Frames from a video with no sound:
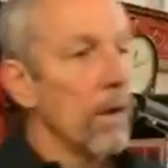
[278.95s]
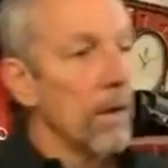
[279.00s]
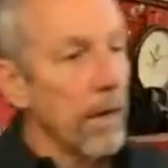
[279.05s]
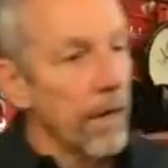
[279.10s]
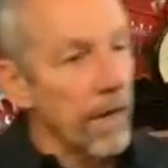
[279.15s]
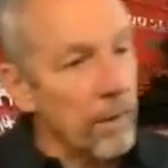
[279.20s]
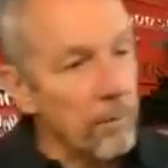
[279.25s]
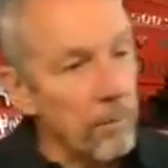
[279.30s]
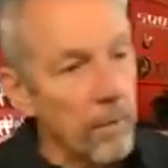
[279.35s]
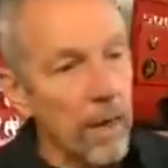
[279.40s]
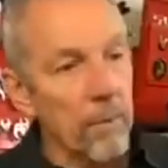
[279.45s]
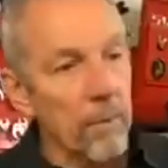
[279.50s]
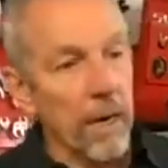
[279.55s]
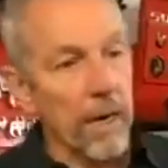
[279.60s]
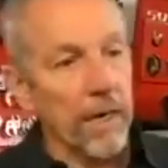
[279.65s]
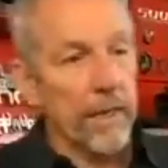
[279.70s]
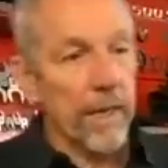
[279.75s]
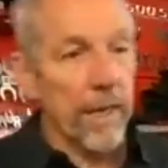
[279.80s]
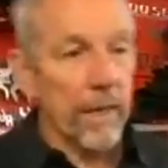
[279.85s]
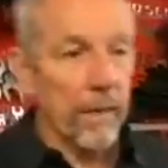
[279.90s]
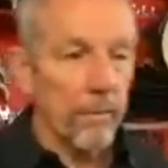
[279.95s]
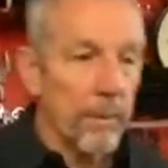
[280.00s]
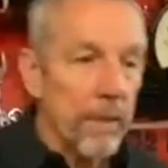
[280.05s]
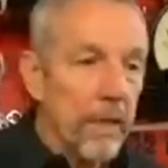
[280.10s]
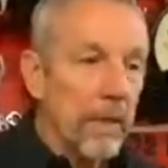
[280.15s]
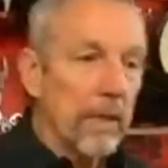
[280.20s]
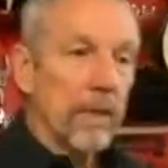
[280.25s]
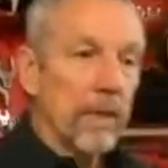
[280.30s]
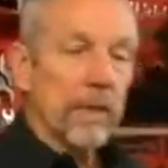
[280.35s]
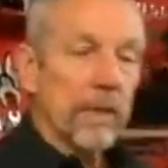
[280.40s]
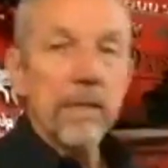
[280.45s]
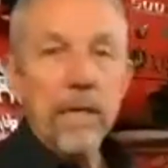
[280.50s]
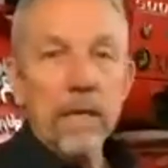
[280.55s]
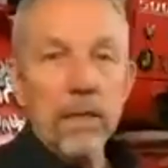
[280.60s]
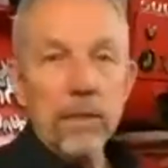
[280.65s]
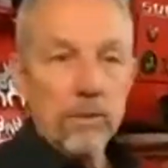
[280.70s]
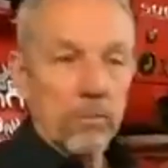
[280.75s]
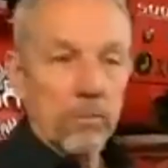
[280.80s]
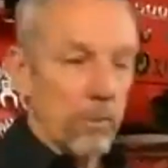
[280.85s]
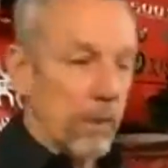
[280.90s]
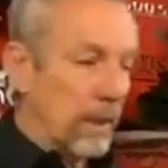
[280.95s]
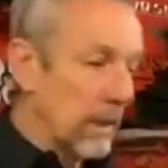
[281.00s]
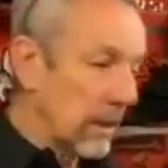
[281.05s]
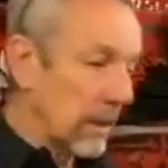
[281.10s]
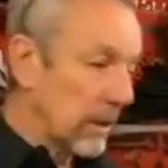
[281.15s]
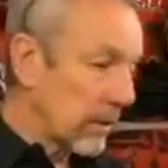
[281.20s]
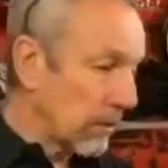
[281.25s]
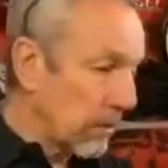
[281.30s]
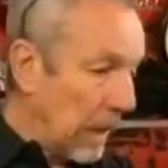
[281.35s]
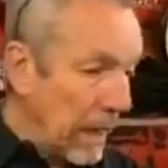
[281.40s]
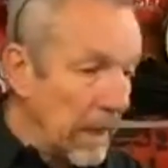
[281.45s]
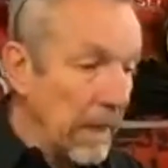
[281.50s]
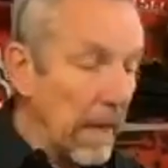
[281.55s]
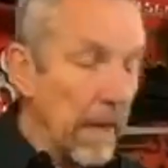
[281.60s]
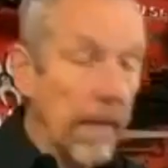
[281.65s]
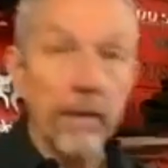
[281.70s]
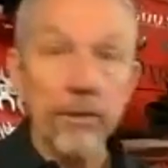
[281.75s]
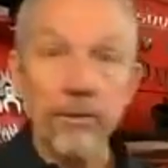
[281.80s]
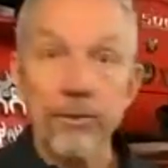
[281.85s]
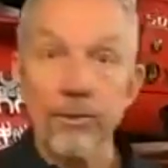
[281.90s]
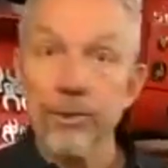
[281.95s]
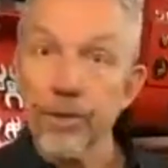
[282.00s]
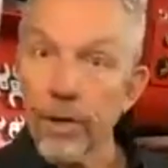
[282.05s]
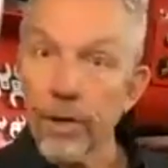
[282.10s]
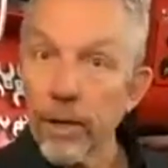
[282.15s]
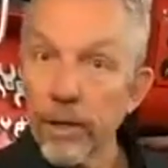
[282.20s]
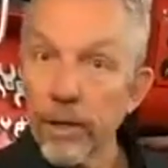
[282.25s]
in my mind, that immediately tells me that the radiator's good.